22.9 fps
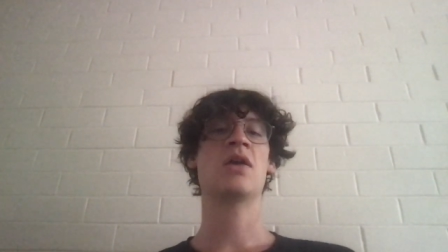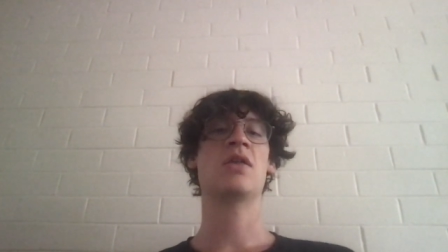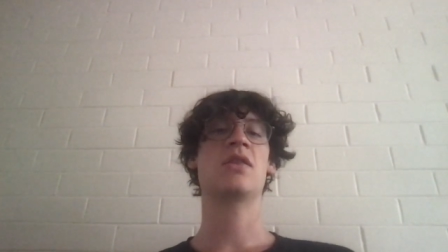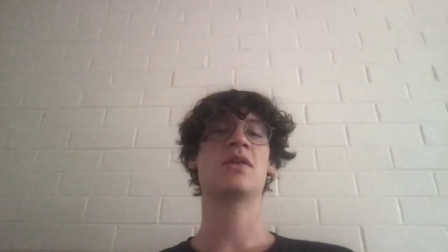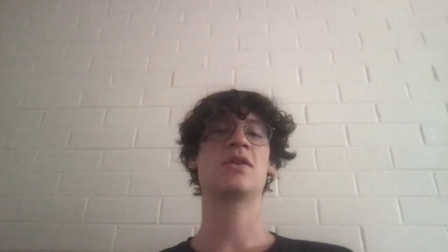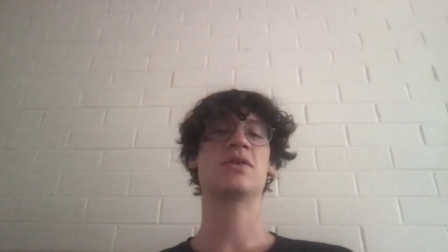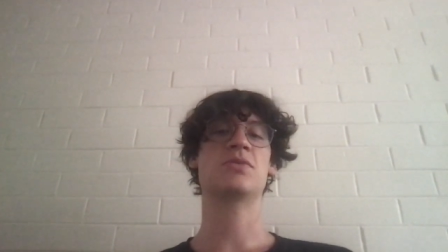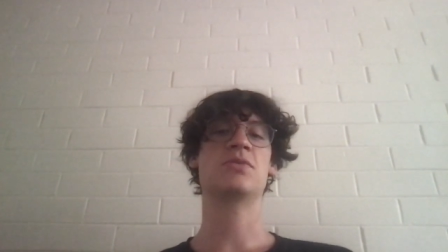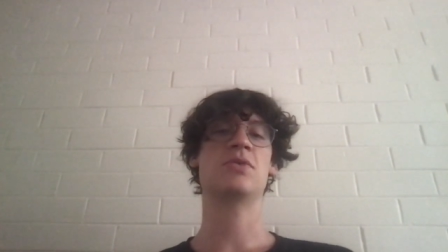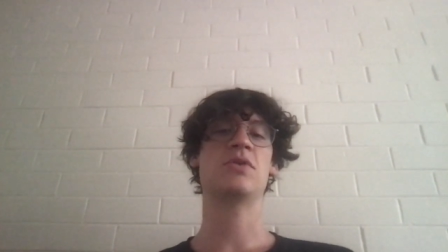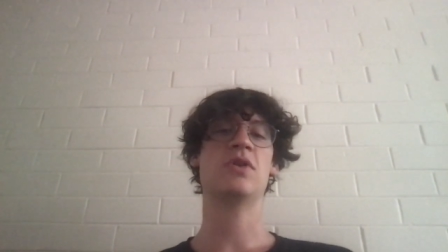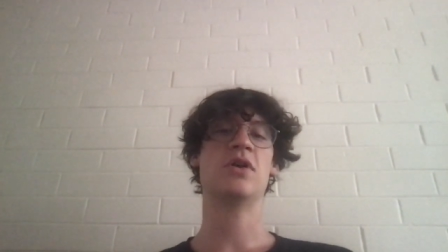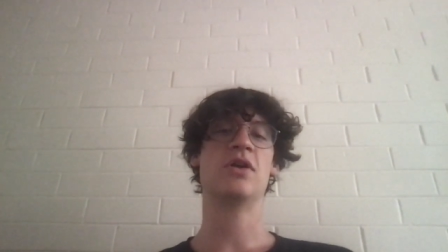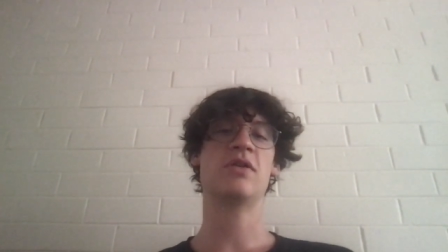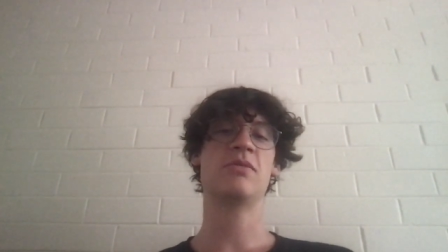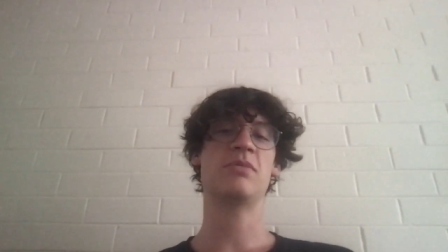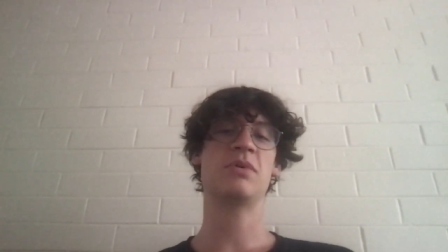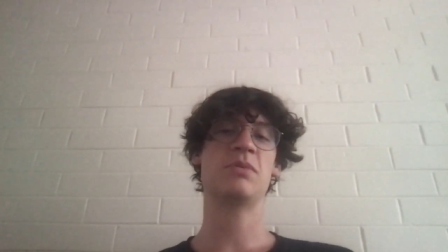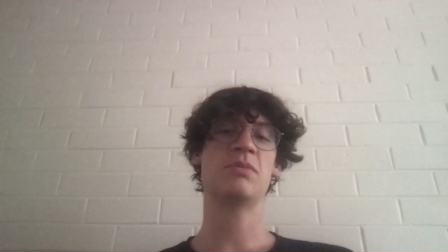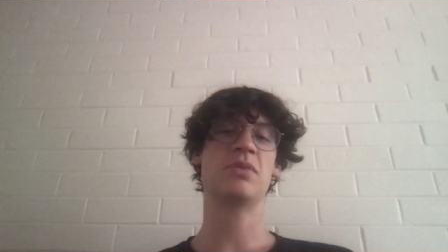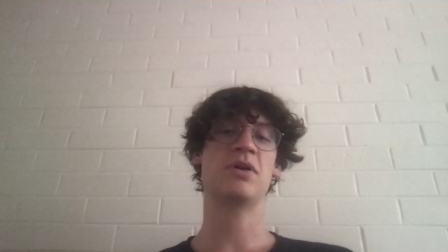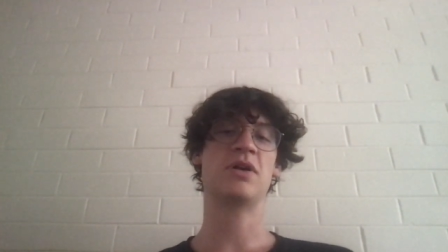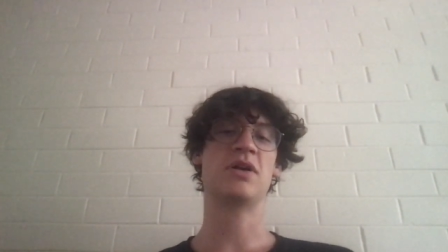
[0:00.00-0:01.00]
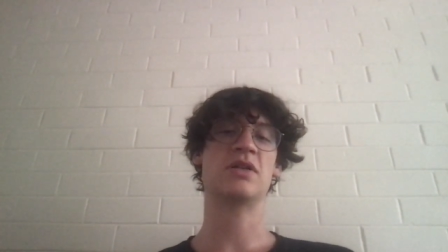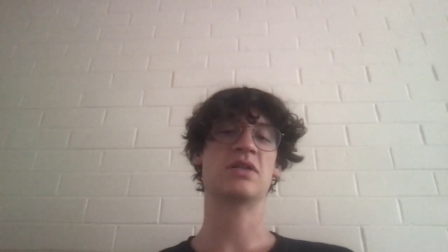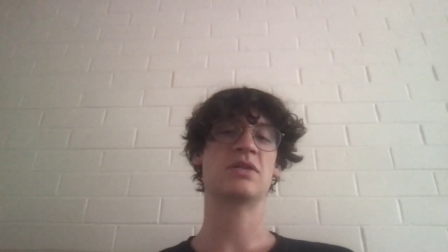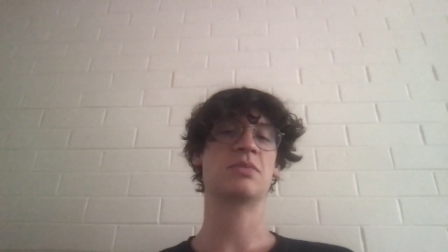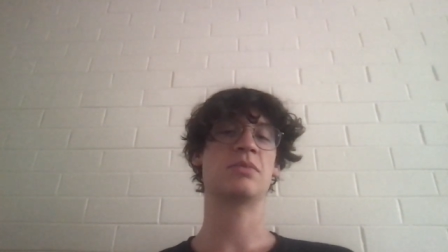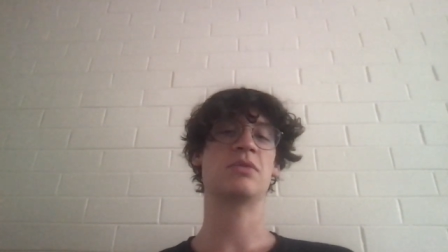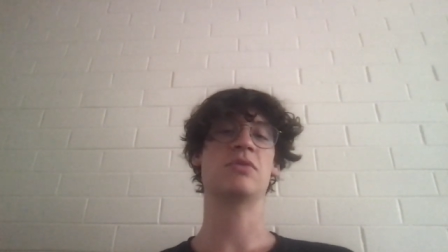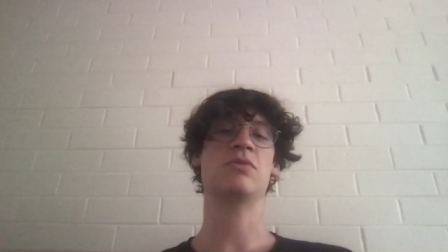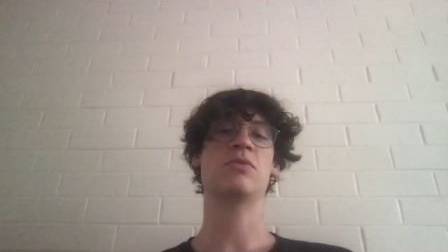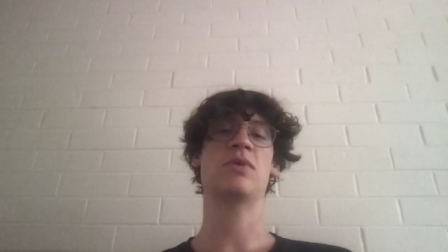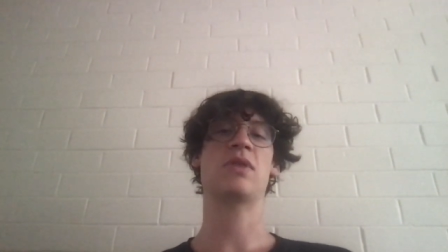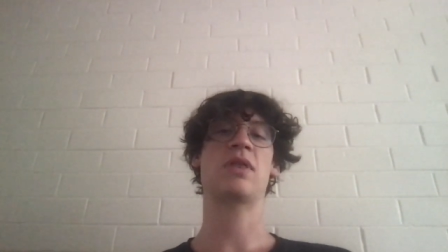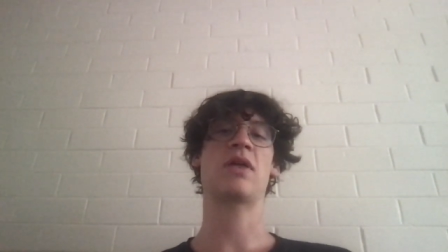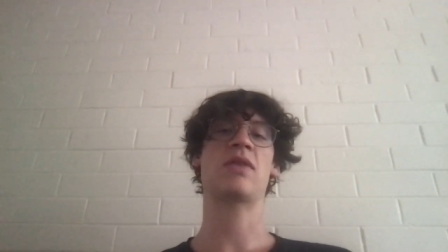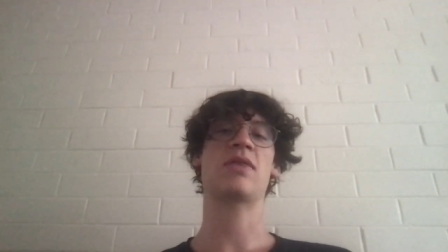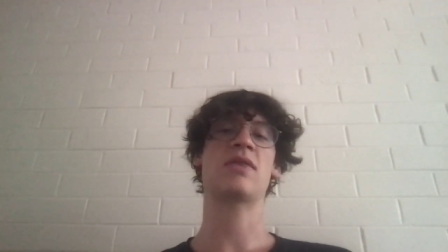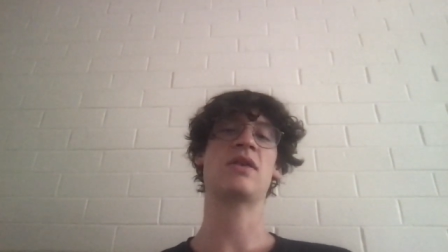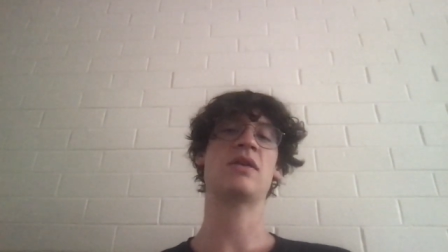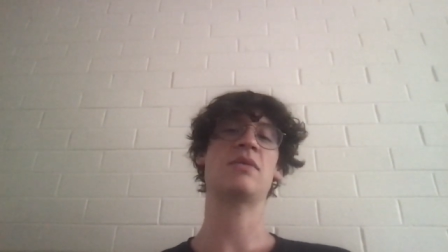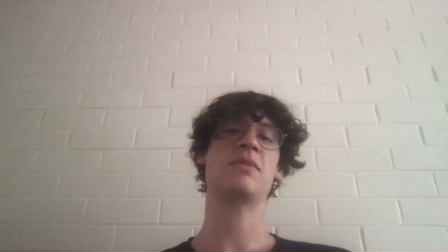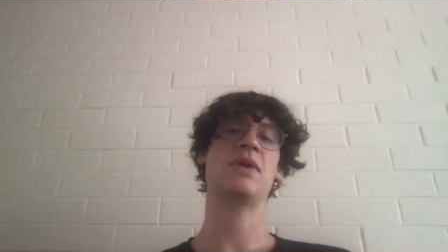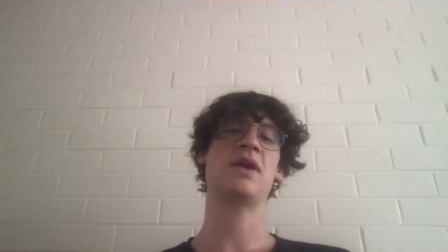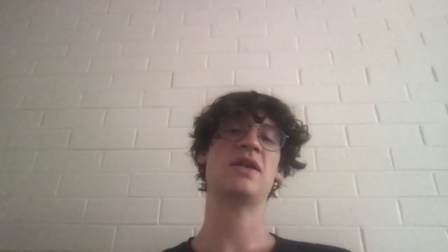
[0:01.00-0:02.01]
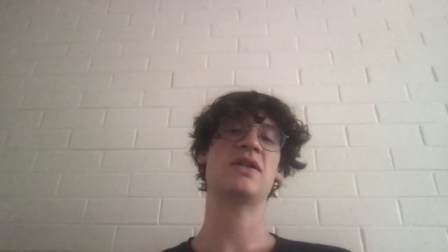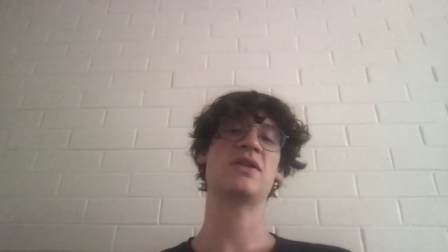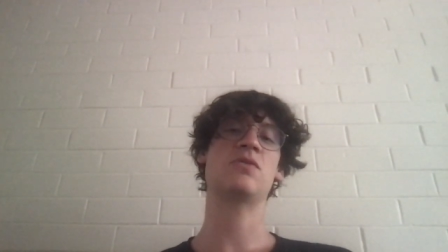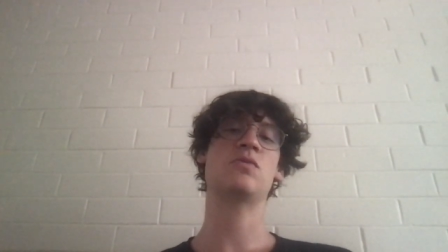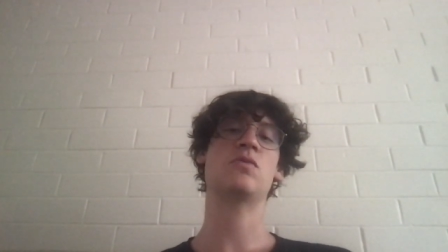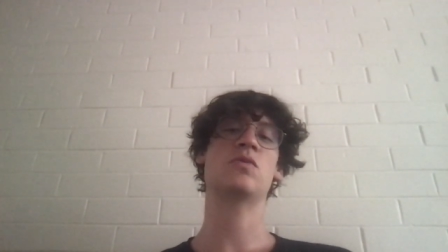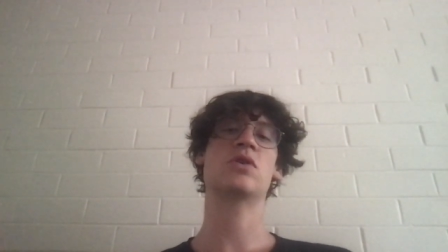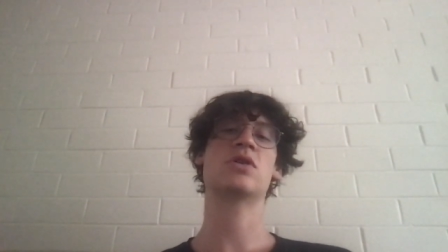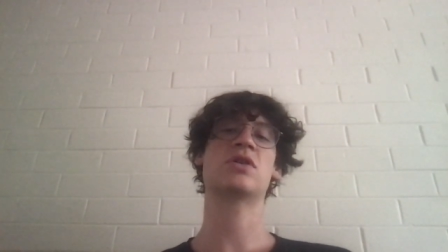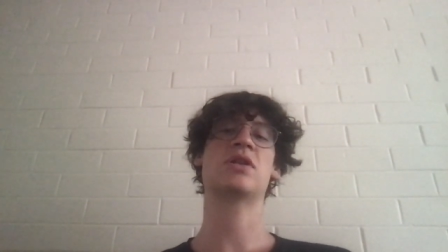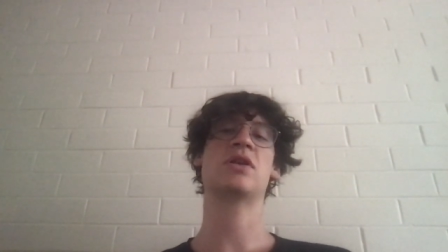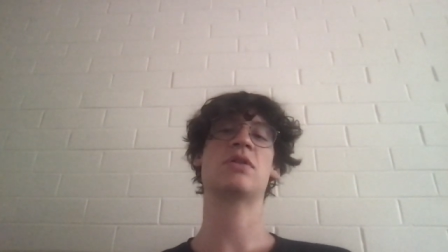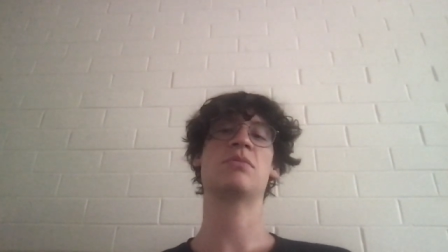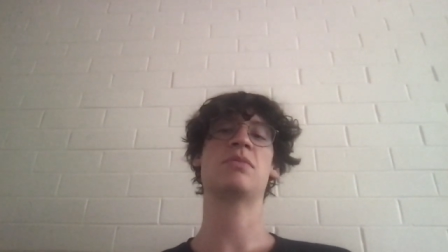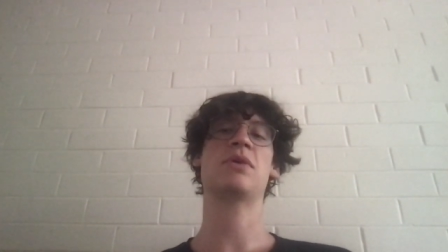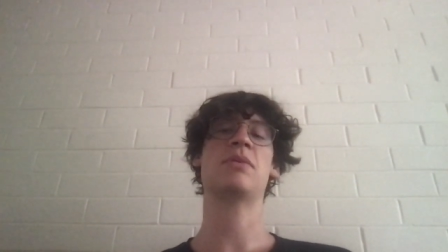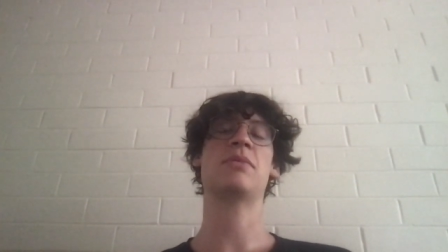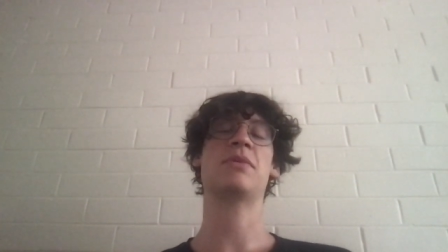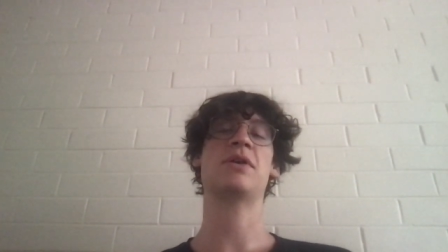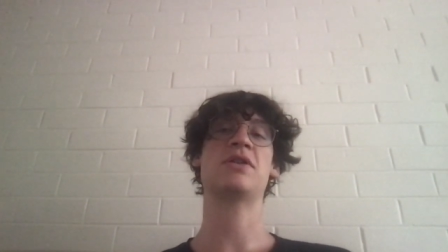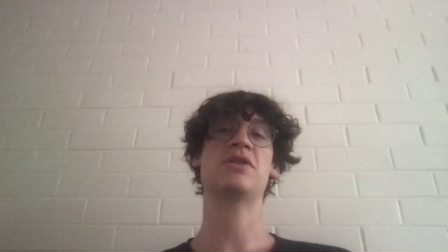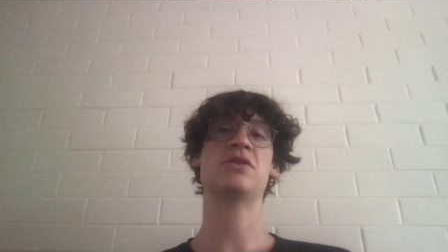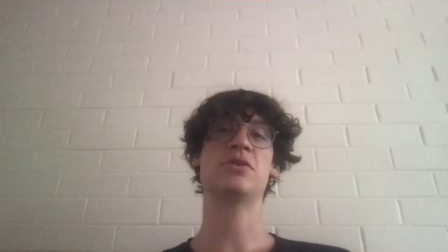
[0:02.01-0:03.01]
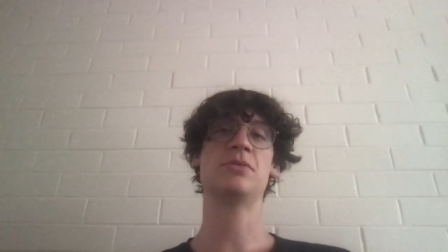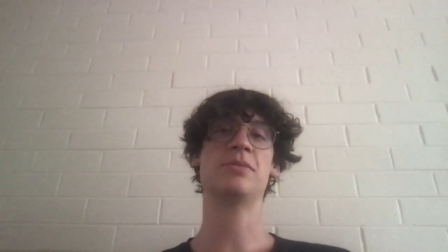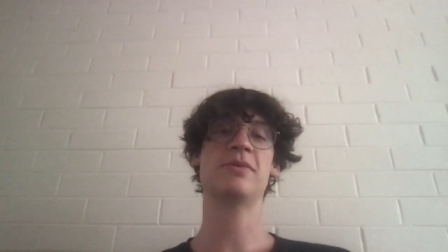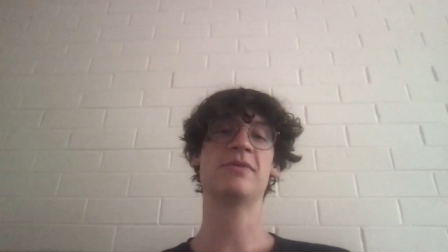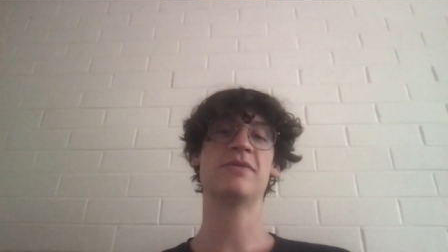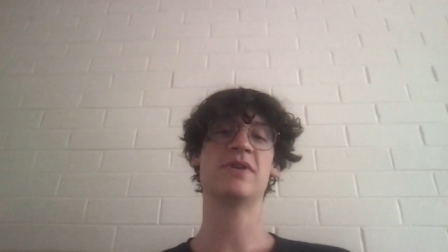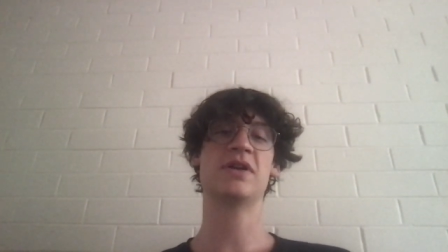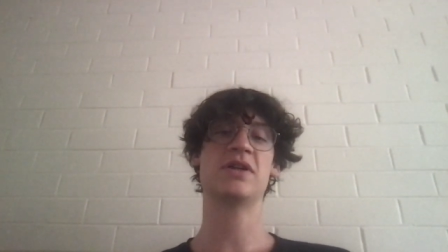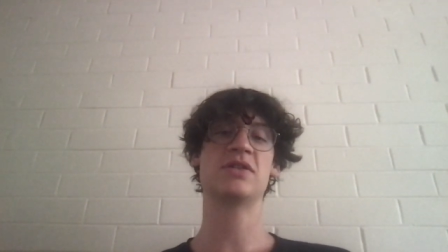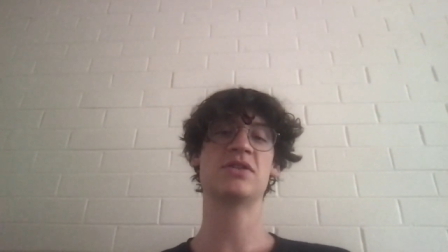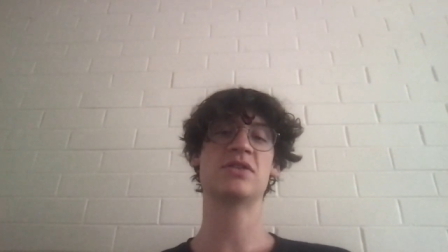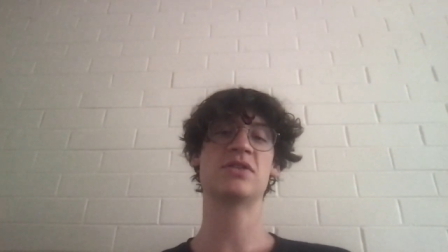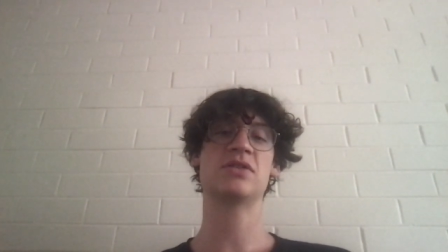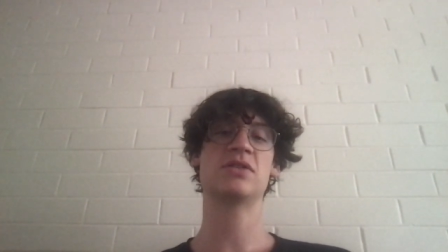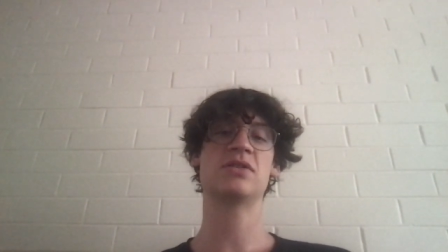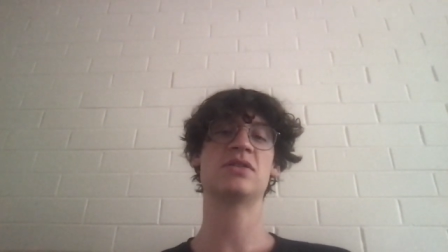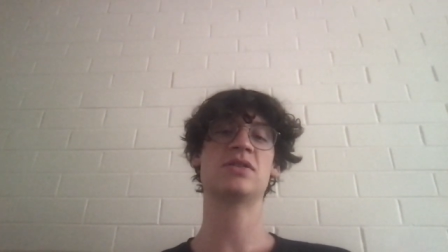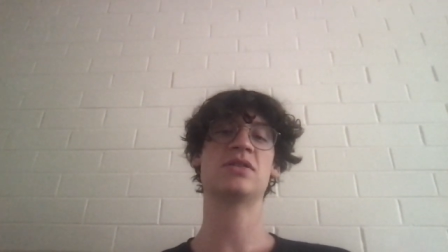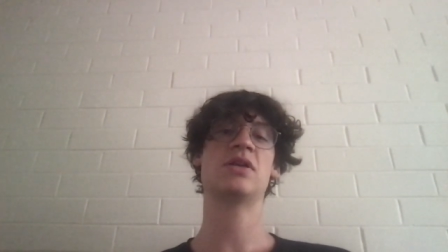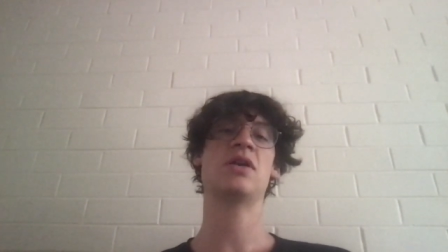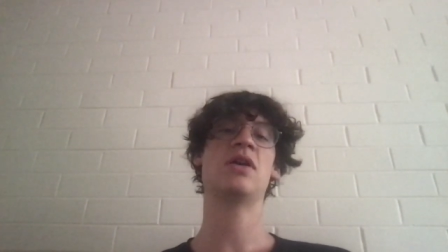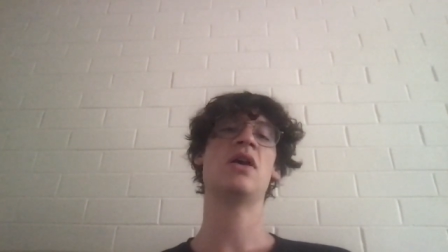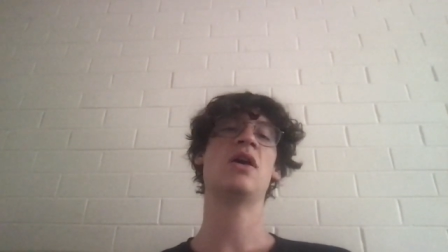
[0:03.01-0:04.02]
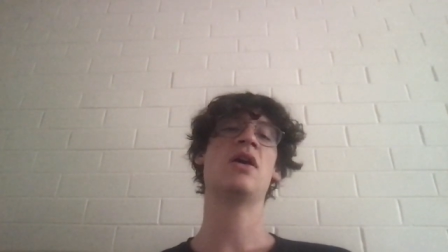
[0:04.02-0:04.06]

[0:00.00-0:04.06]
This would not have been possible without the amazing work done by my supervisors,